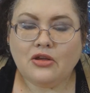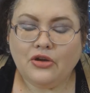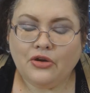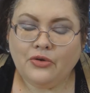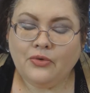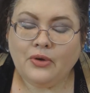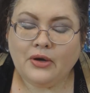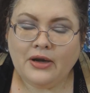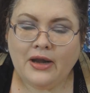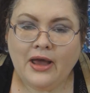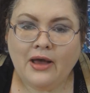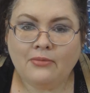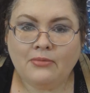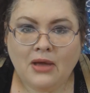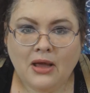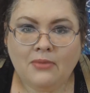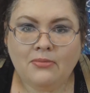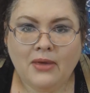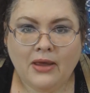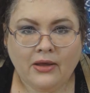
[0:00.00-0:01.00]
you are now
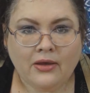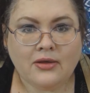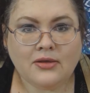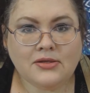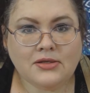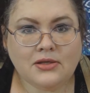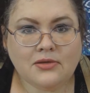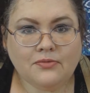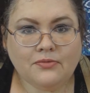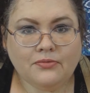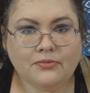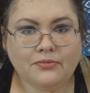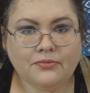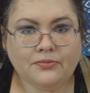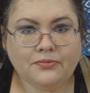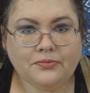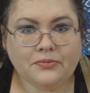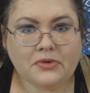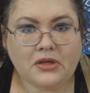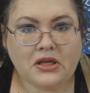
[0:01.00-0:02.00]
my bells.
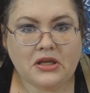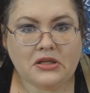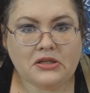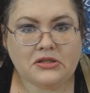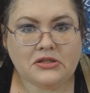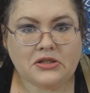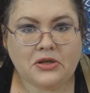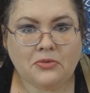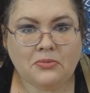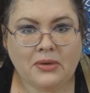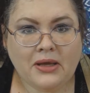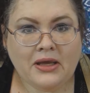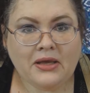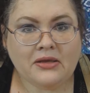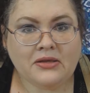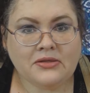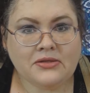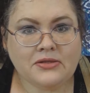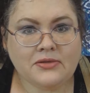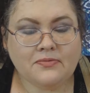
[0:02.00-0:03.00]
So,
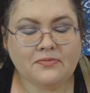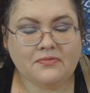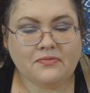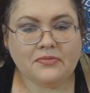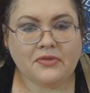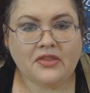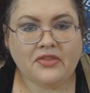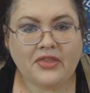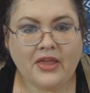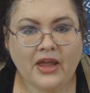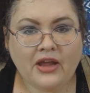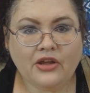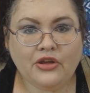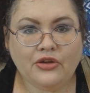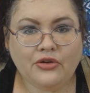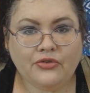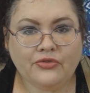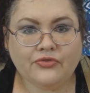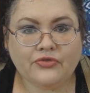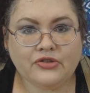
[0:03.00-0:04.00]
bells,
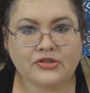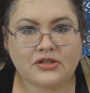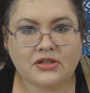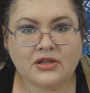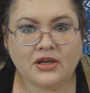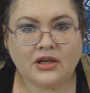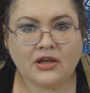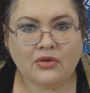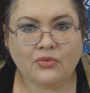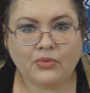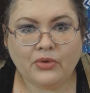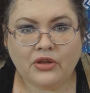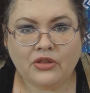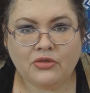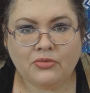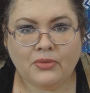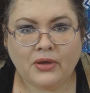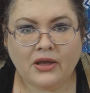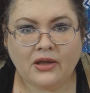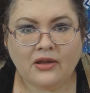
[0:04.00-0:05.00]
thank you for sticking
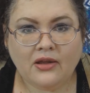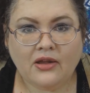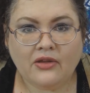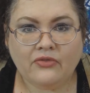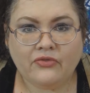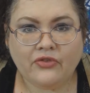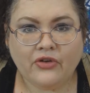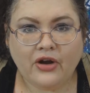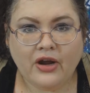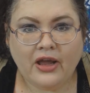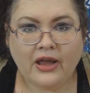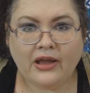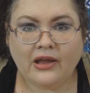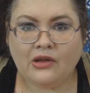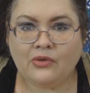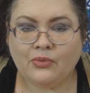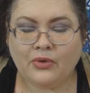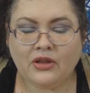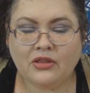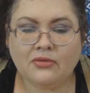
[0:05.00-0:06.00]
with me and for
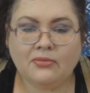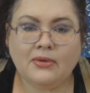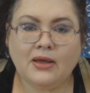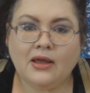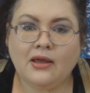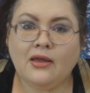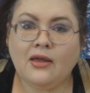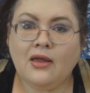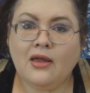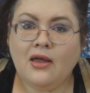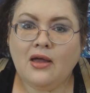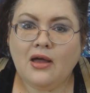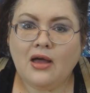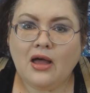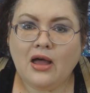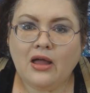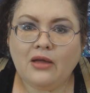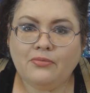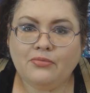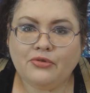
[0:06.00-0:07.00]
hanging with me.
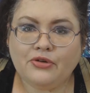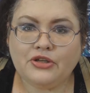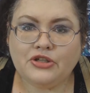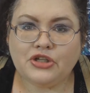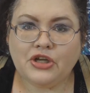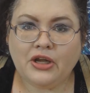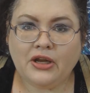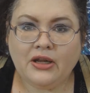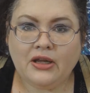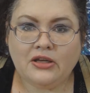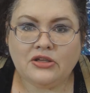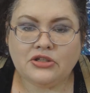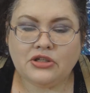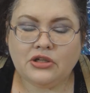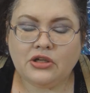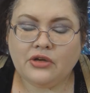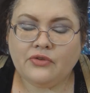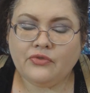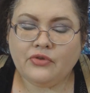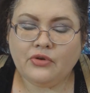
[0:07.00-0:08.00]
I appreciate each
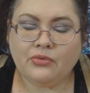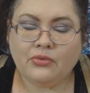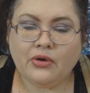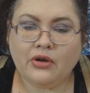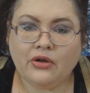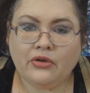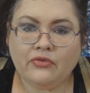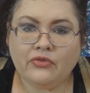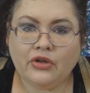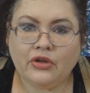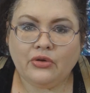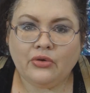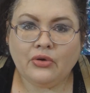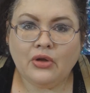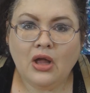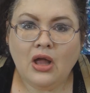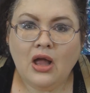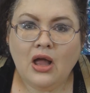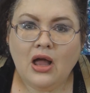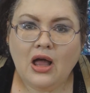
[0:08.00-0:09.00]
and every one of you.
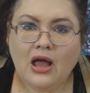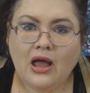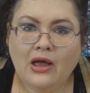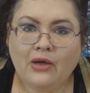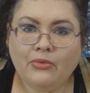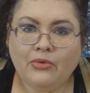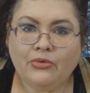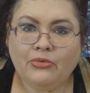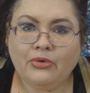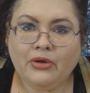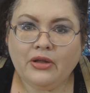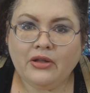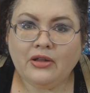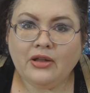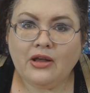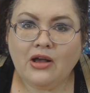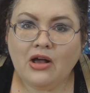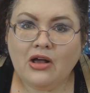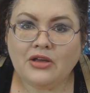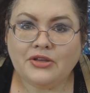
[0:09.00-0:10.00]
I would
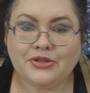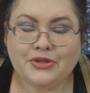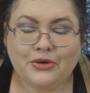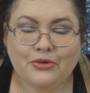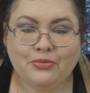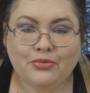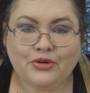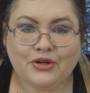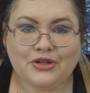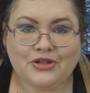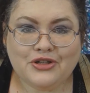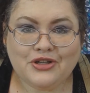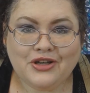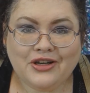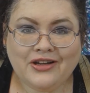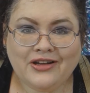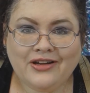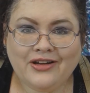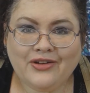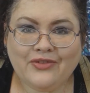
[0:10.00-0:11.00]
really also
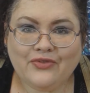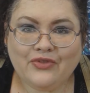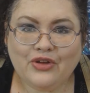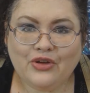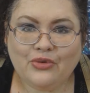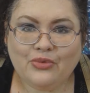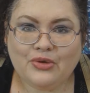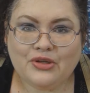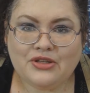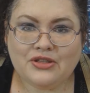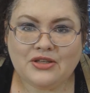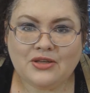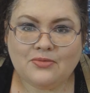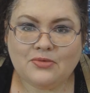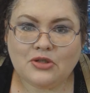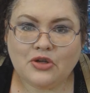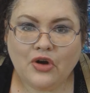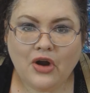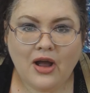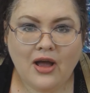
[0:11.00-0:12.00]
appreciate it if you would
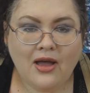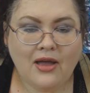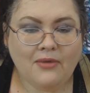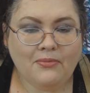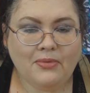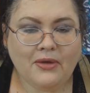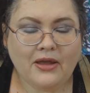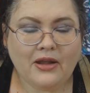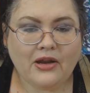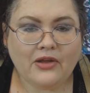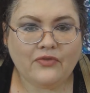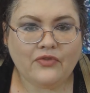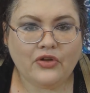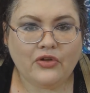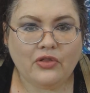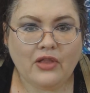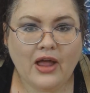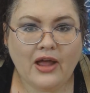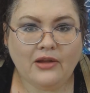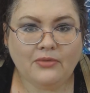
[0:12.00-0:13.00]
subscribe, and if
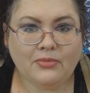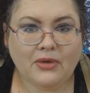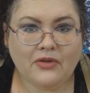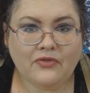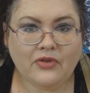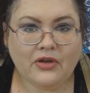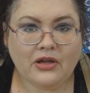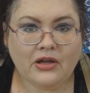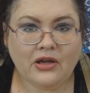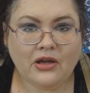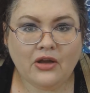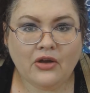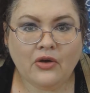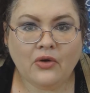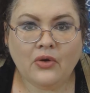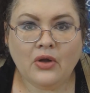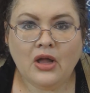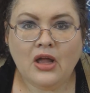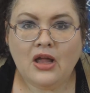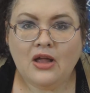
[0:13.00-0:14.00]
you like my
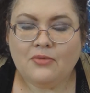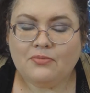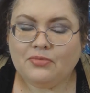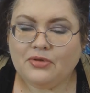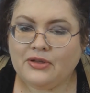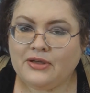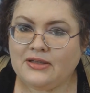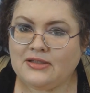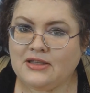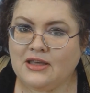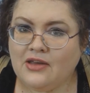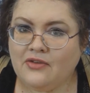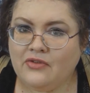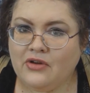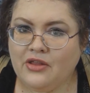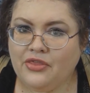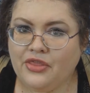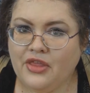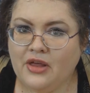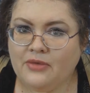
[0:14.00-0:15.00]
video, please give
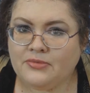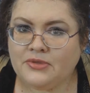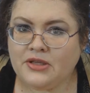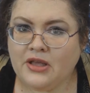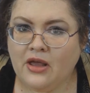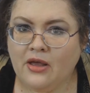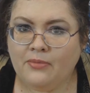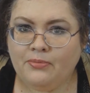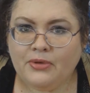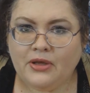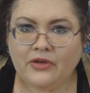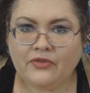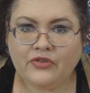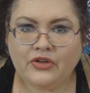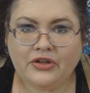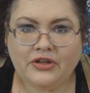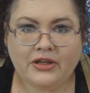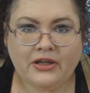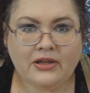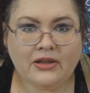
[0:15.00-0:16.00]
it a thumbs up.
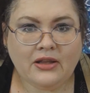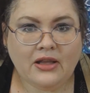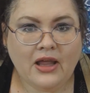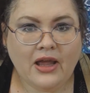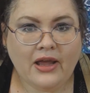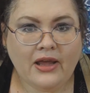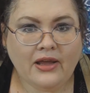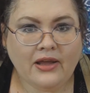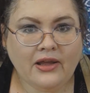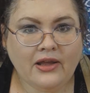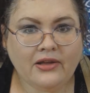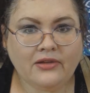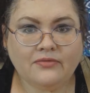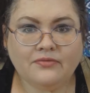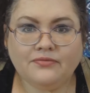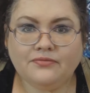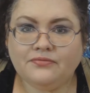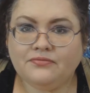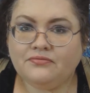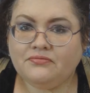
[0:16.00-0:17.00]
If you didn't like it,
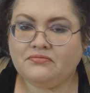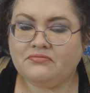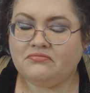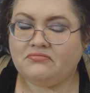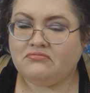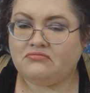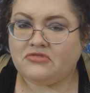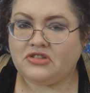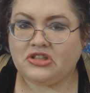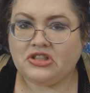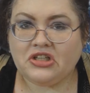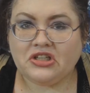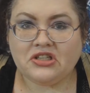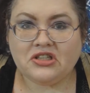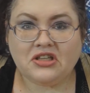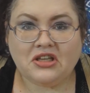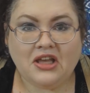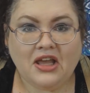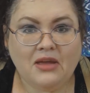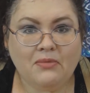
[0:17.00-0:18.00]

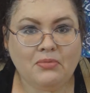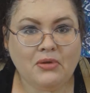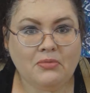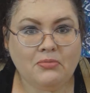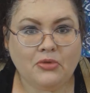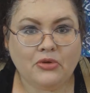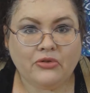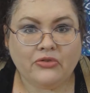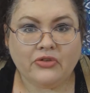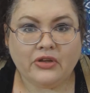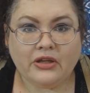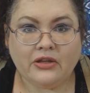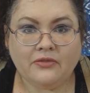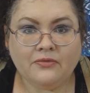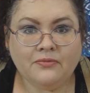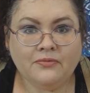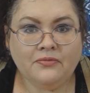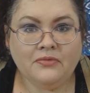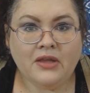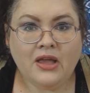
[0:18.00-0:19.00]
just keep it moving.
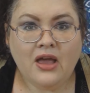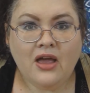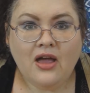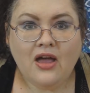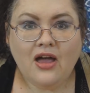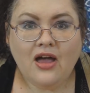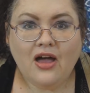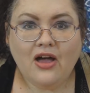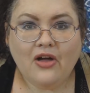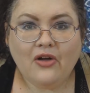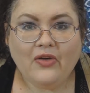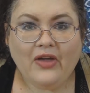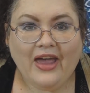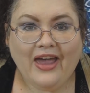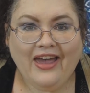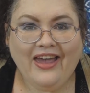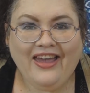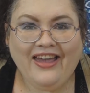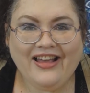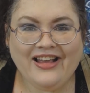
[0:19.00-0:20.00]

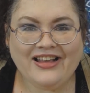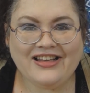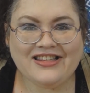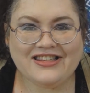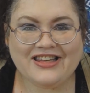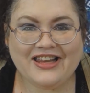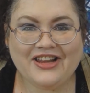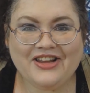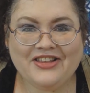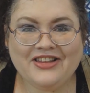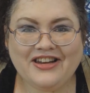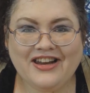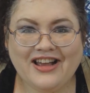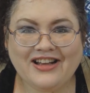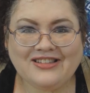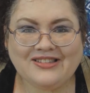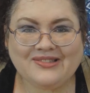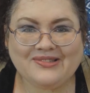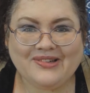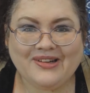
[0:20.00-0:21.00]
Okay, see you in the
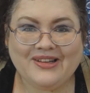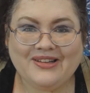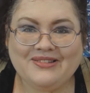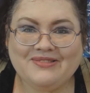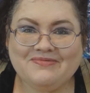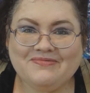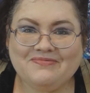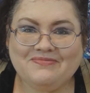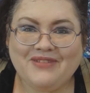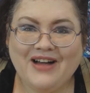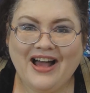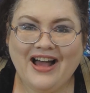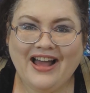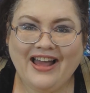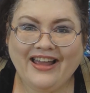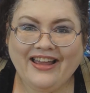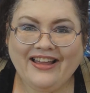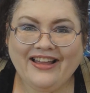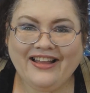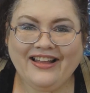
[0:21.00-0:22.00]
next one.
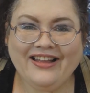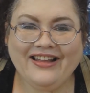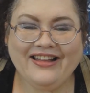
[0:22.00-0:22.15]
Bye.